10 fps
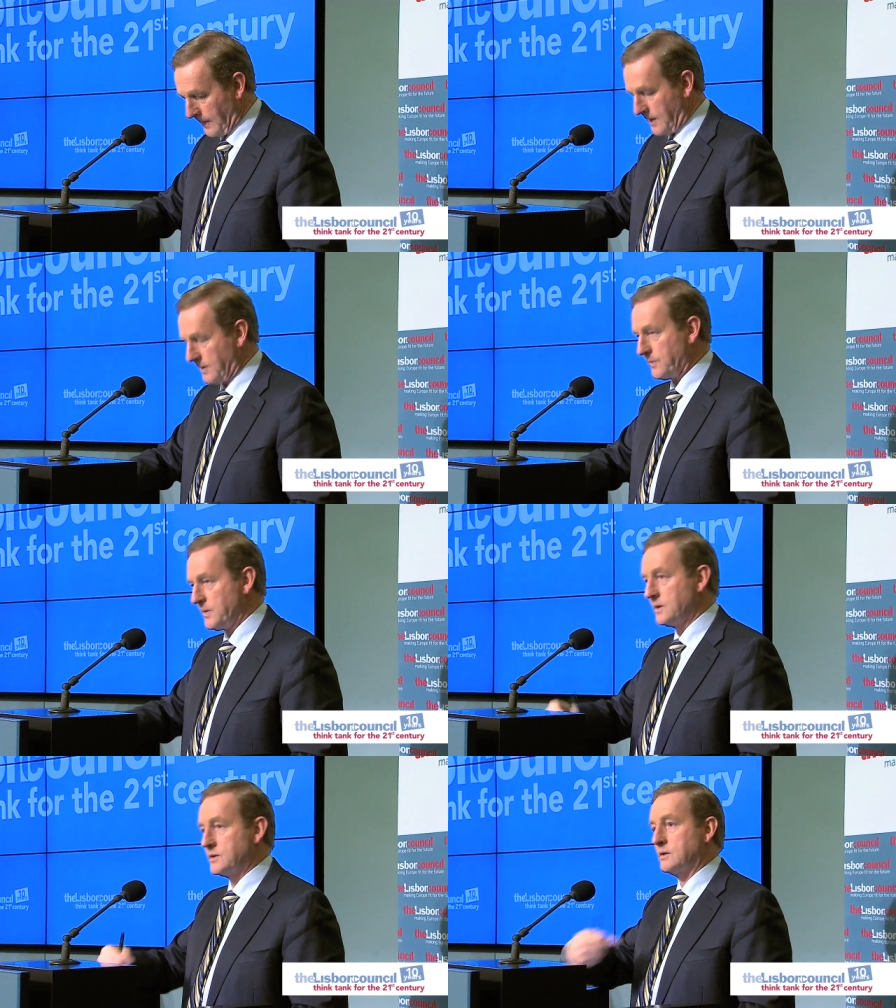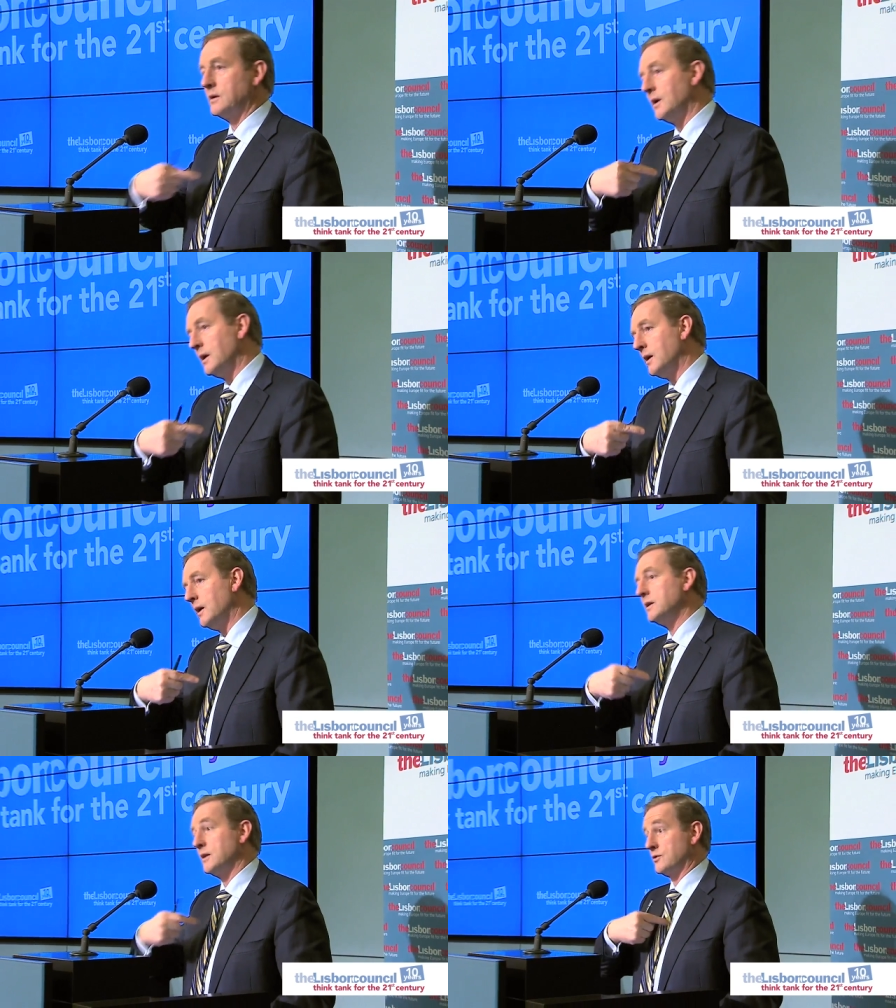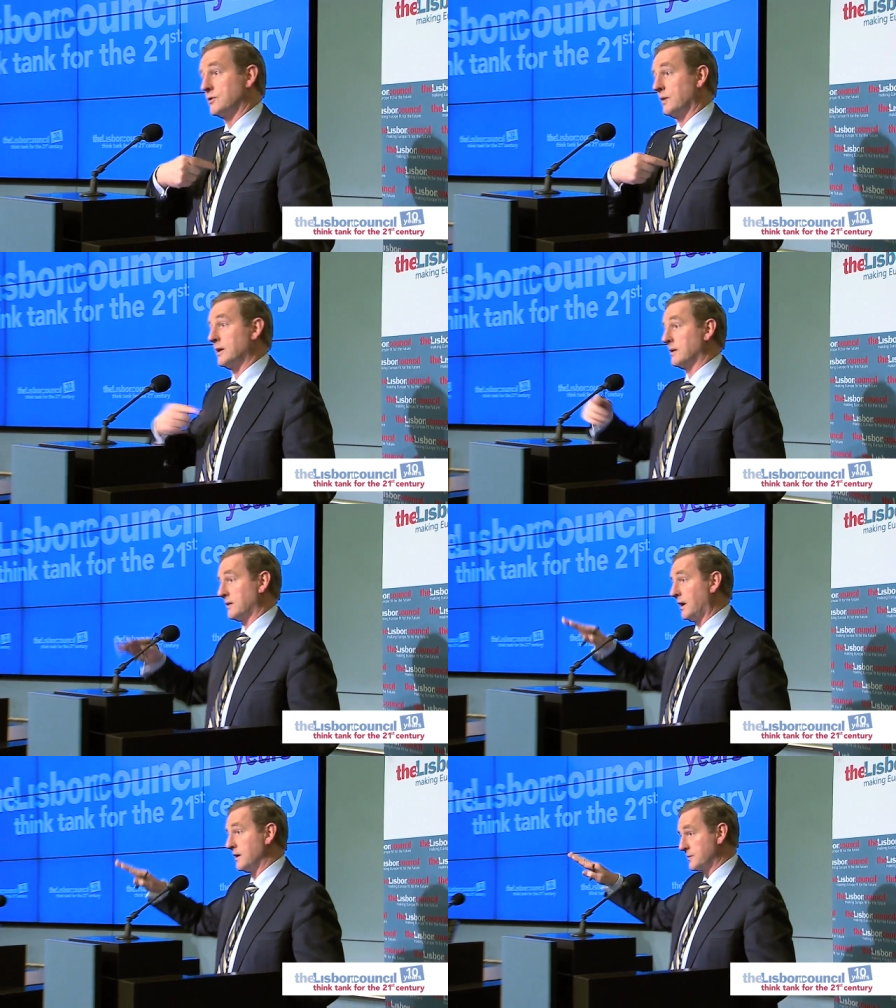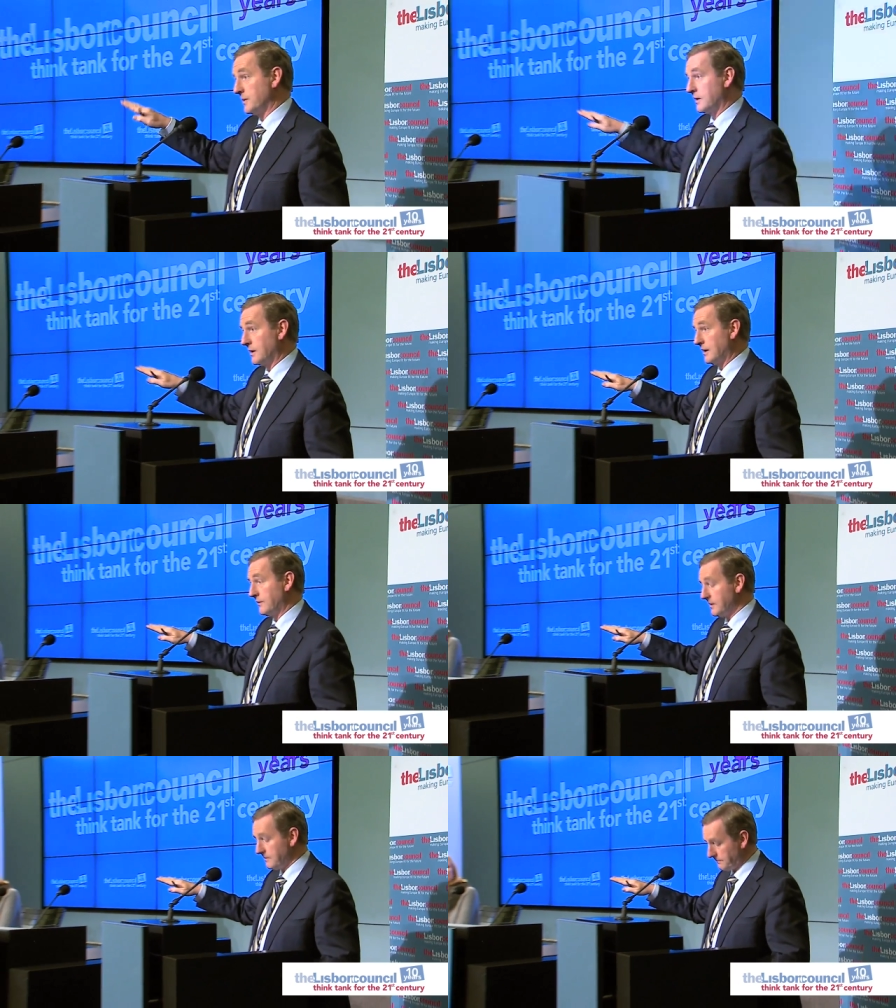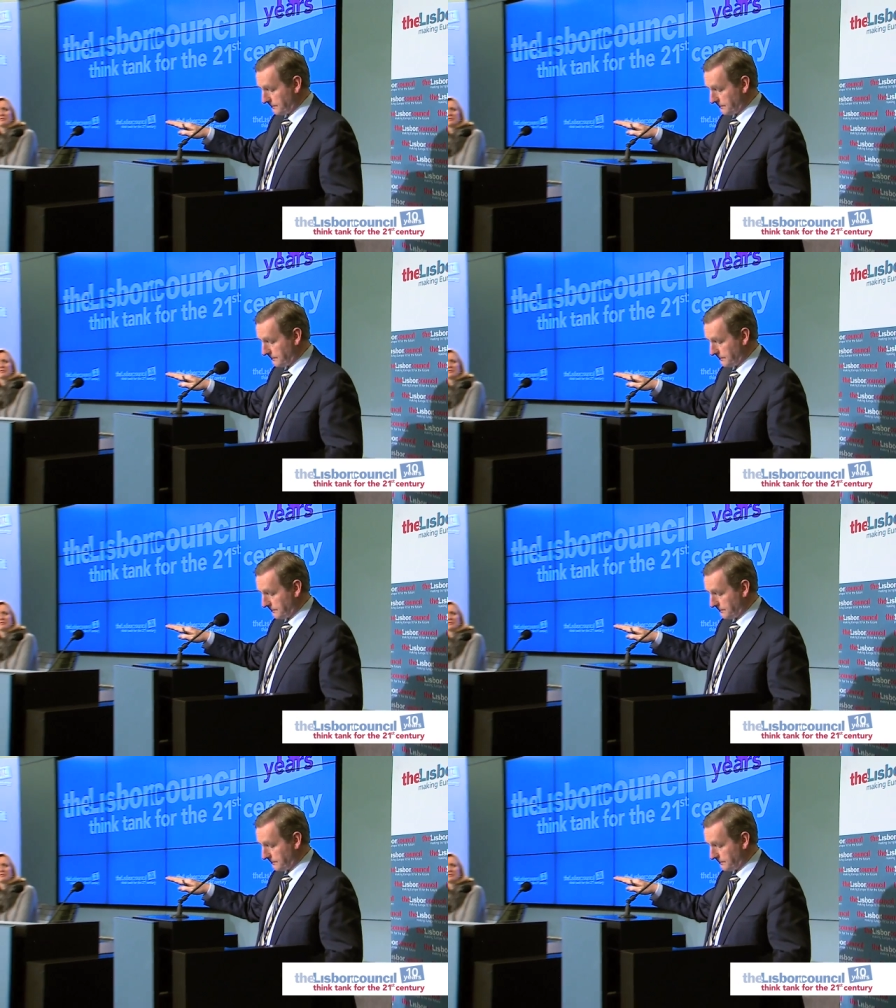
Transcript: And that means engaging directly at the highest political level